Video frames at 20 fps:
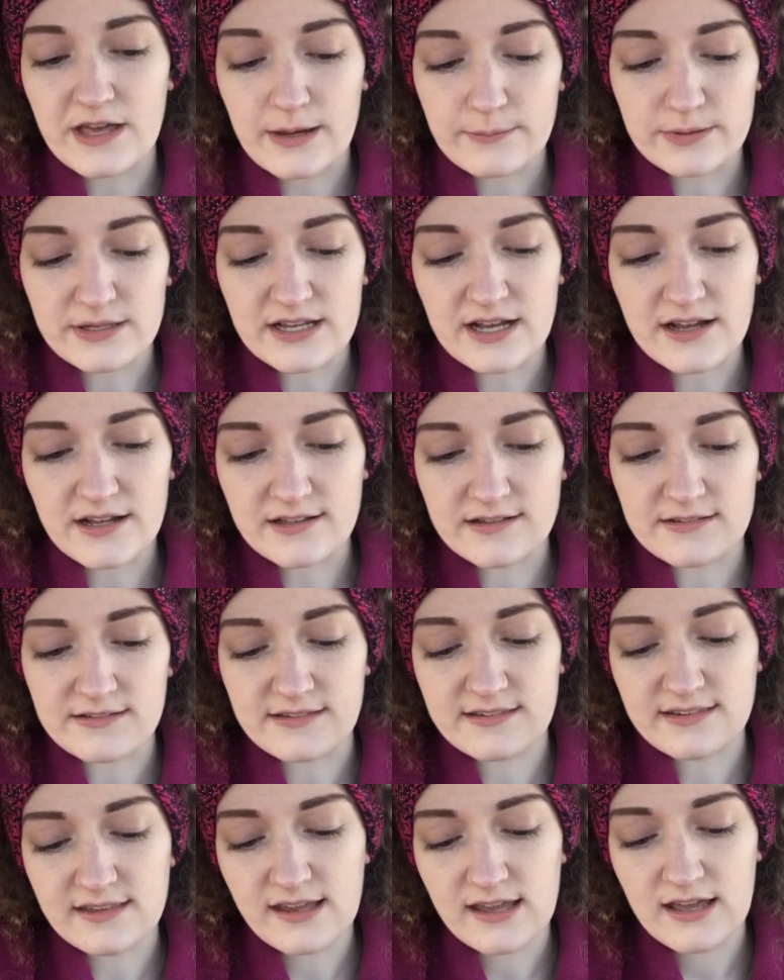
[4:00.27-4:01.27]
that
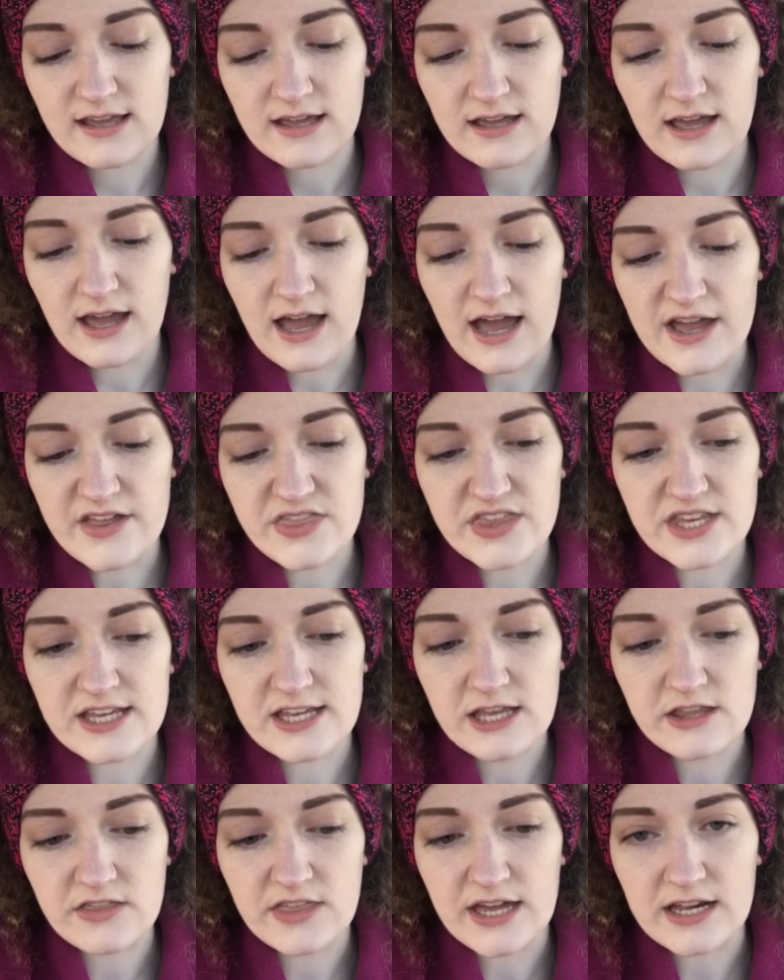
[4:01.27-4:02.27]
because I
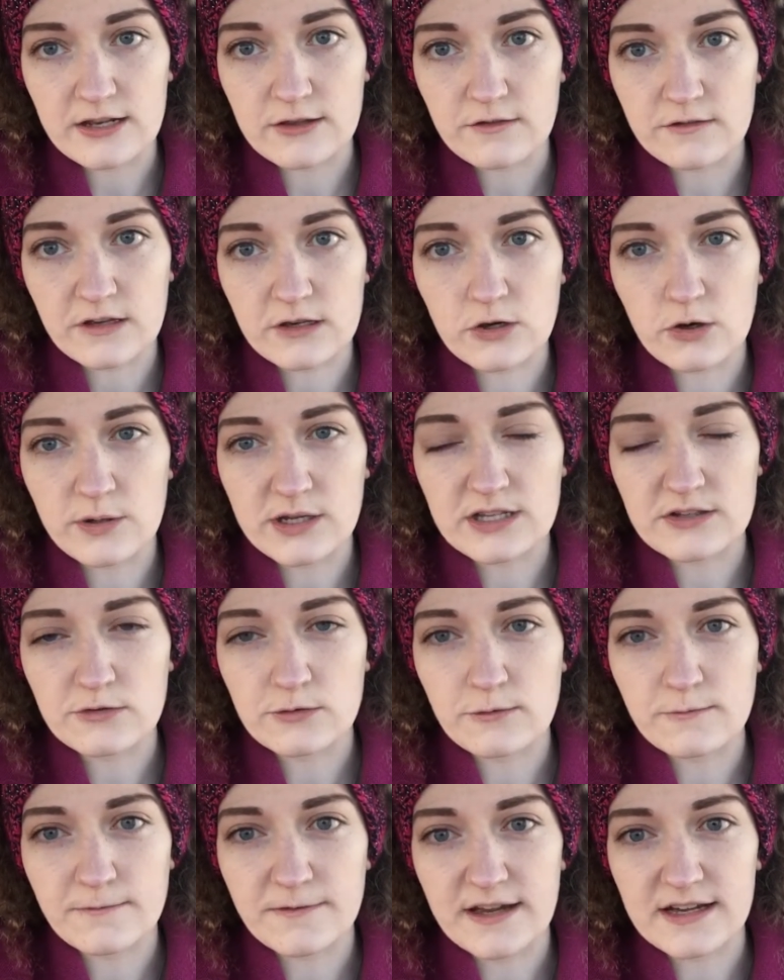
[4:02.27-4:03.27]
think that is going
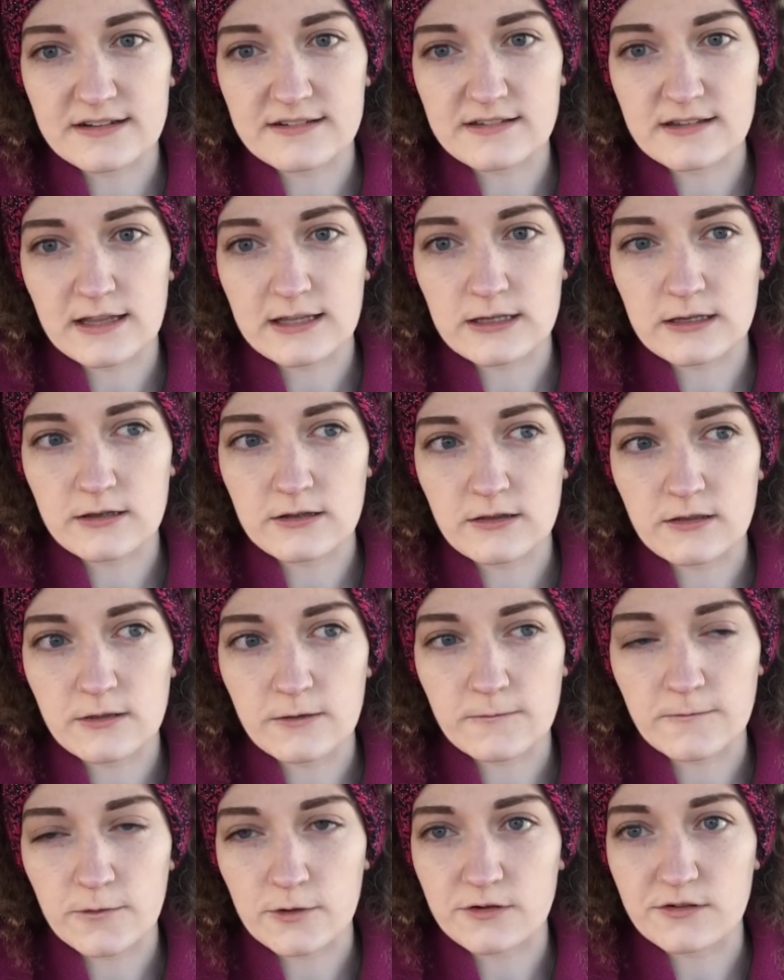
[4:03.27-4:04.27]
into effect like
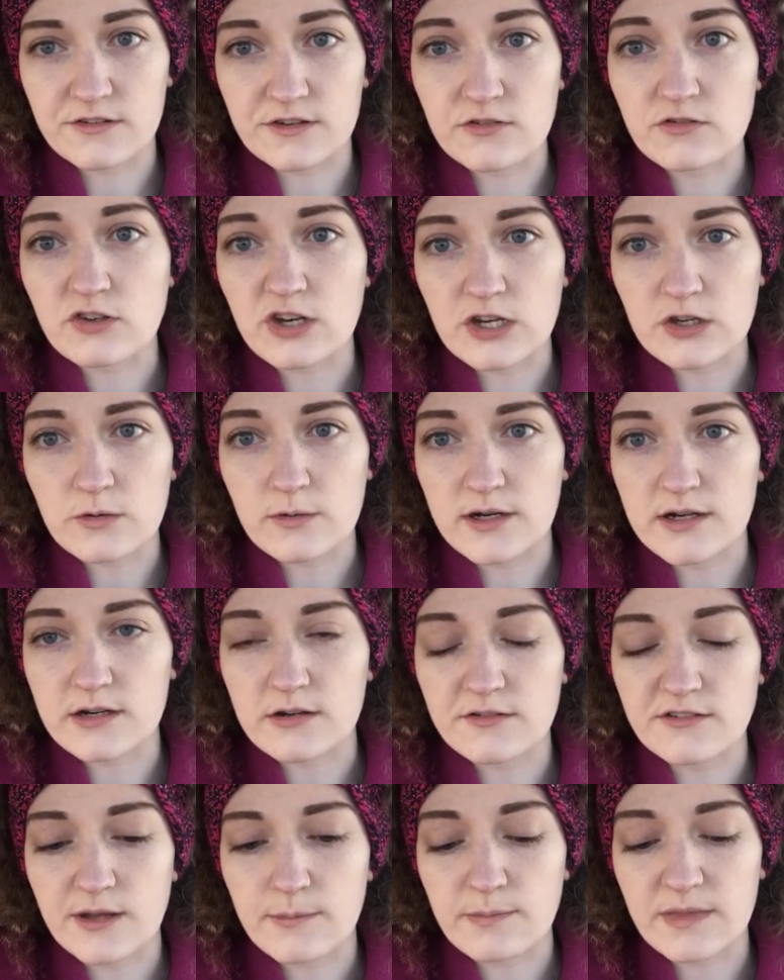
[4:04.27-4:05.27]
the 1st of January
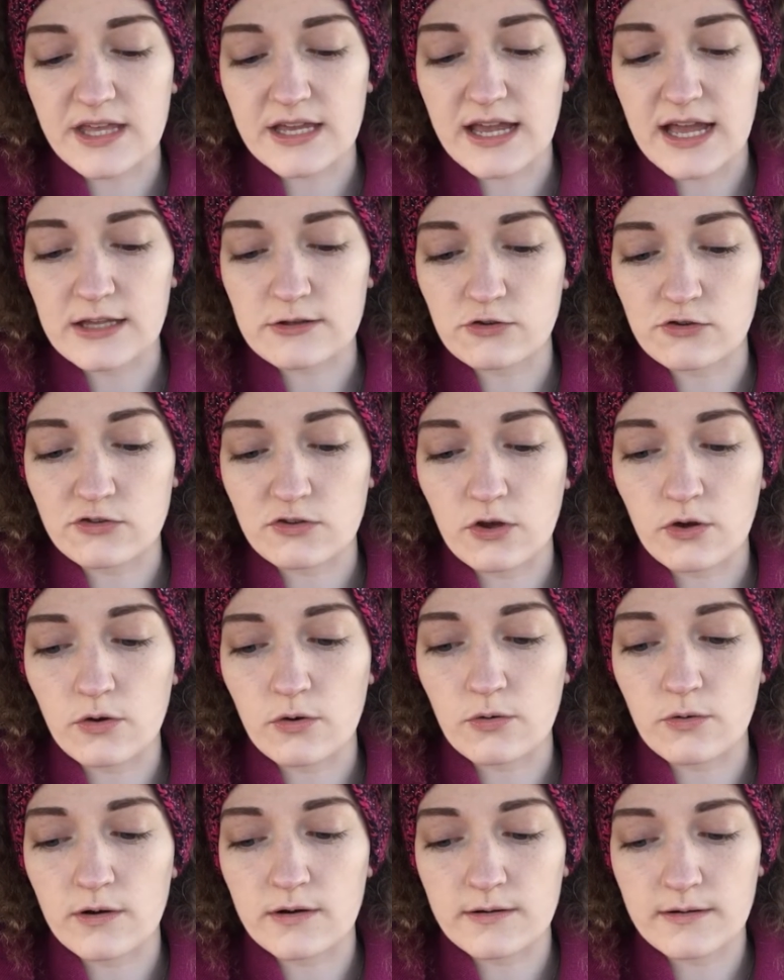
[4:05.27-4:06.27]
or something. And
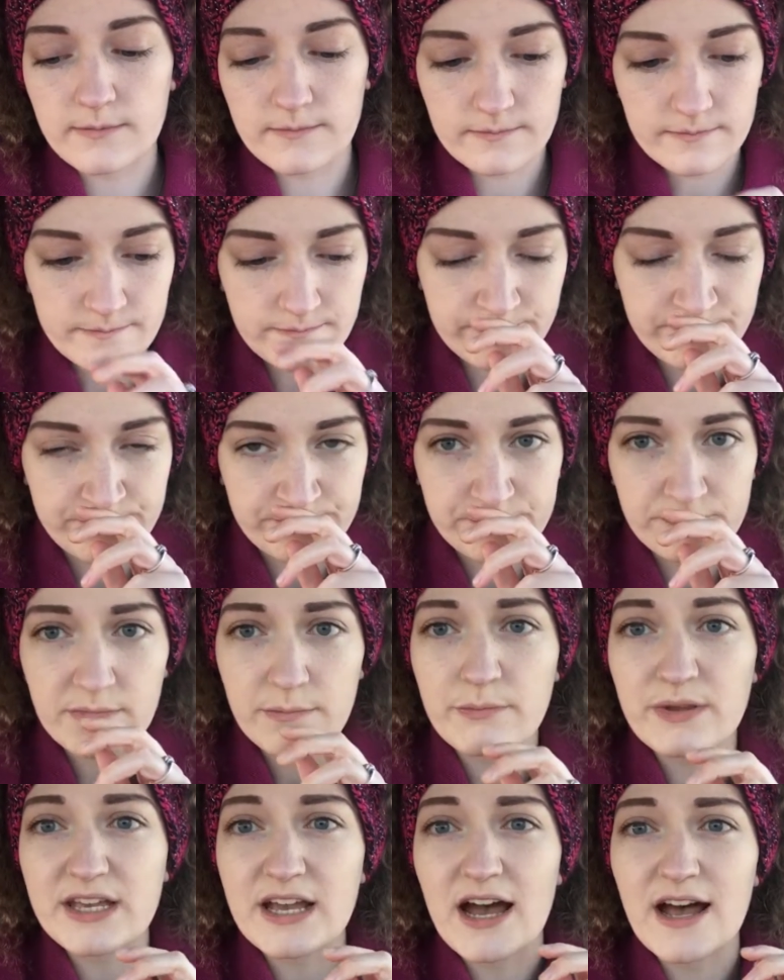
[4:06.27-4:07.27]
so
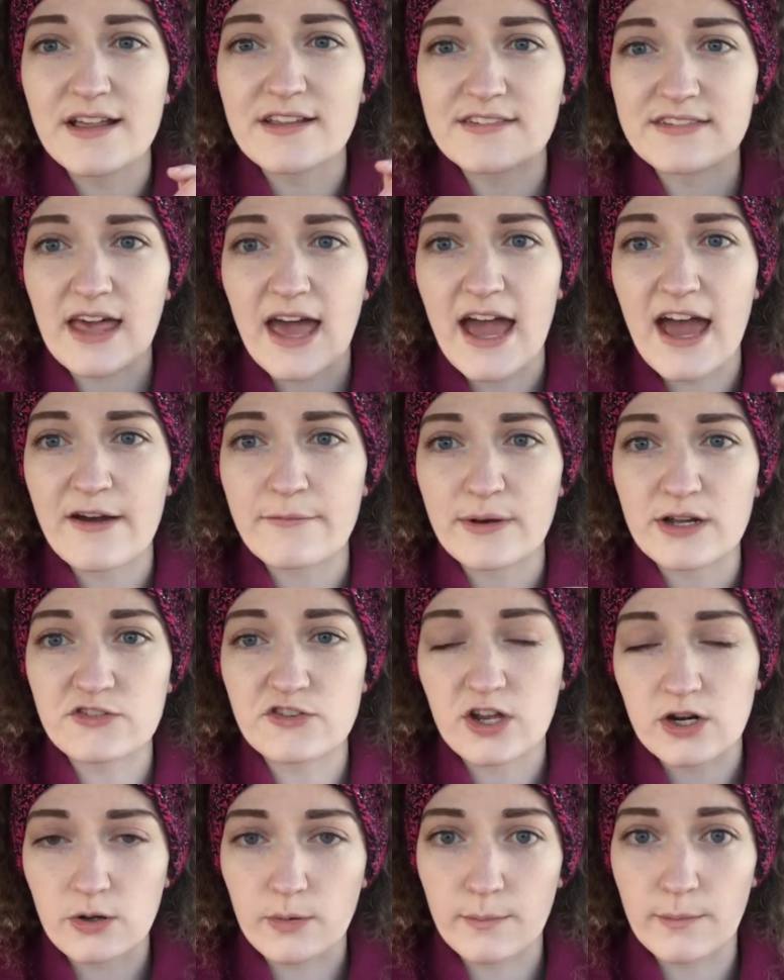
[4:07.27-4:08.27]
because I have my
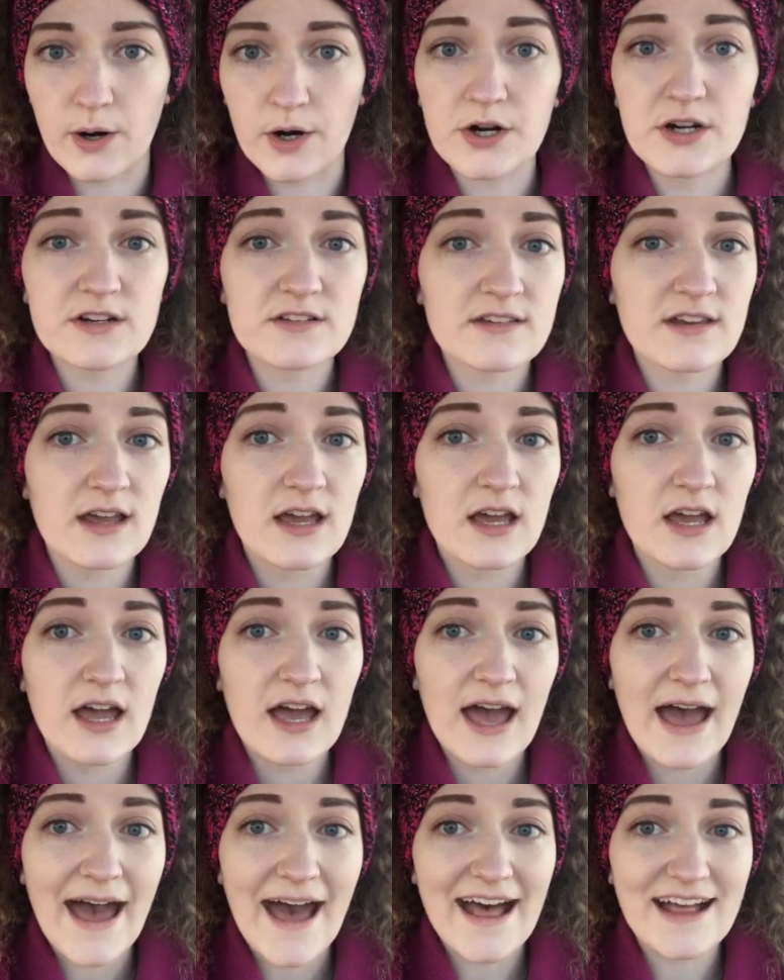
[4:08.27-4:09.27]
channel marked
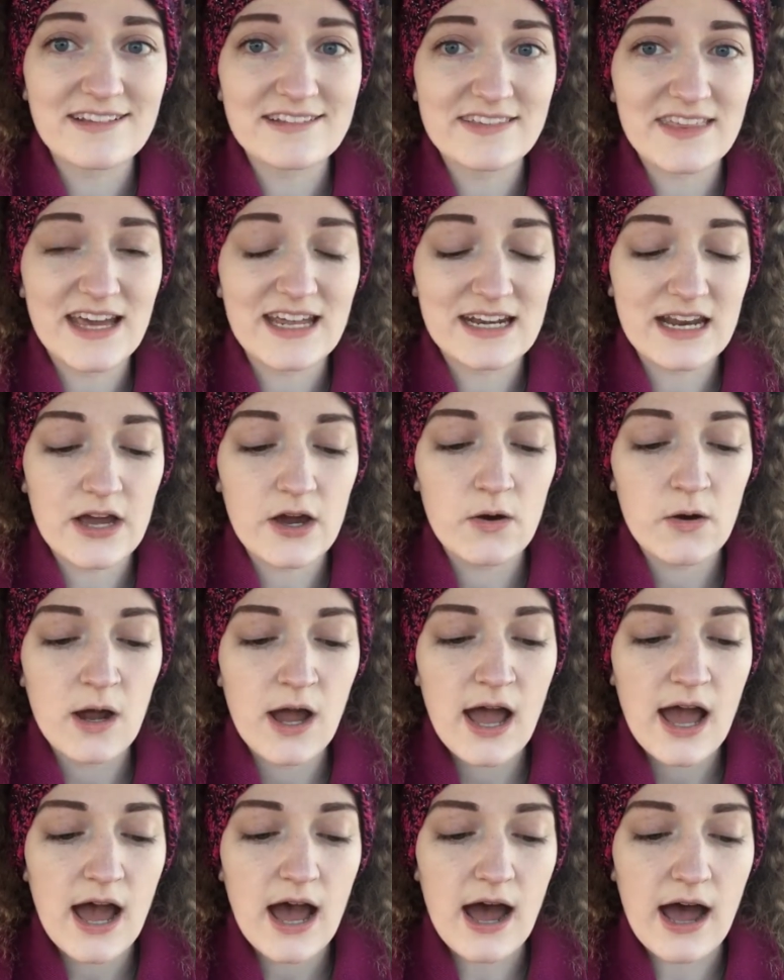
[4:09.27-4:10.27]
as that now,
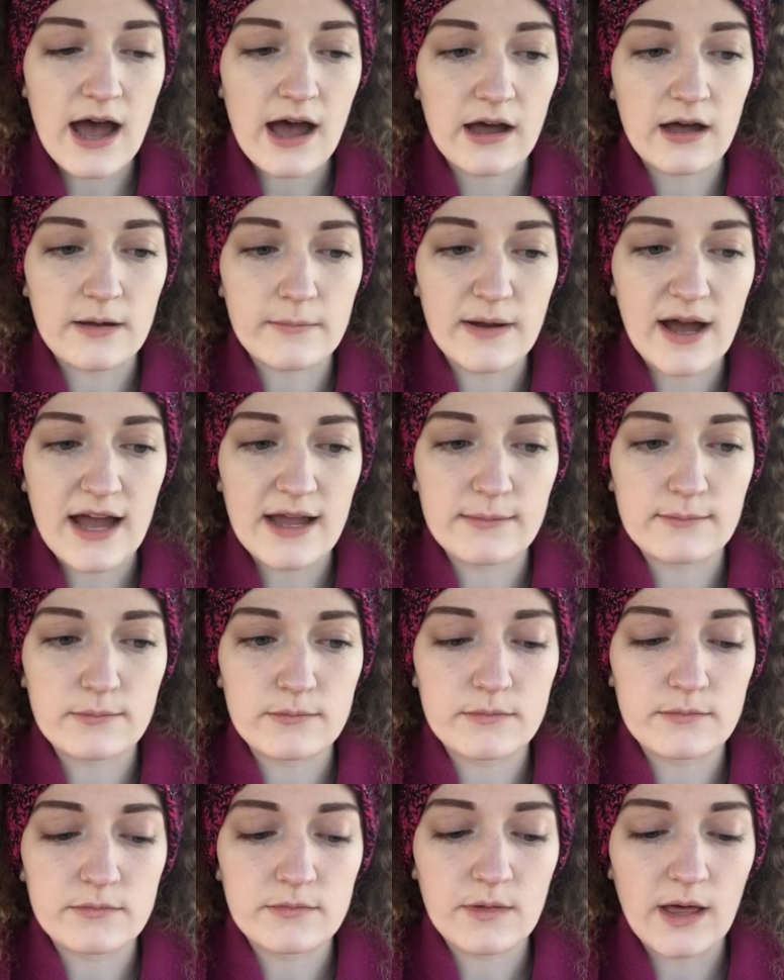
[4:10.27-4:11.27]

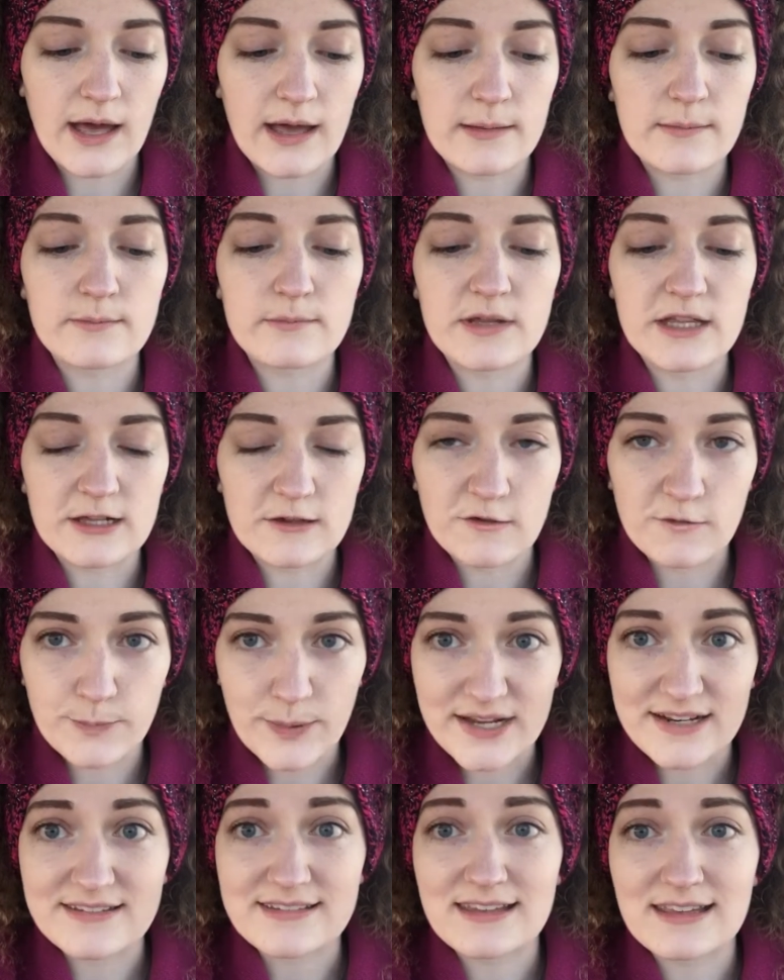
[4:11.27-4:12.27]
I'm
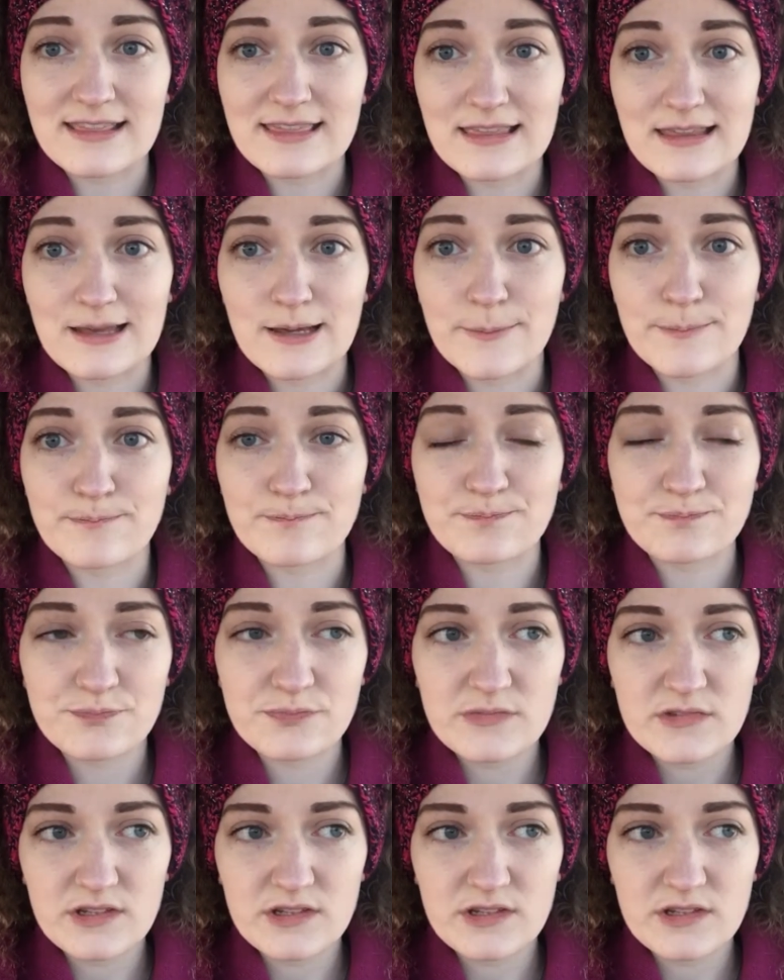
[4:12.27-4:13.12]
expecting them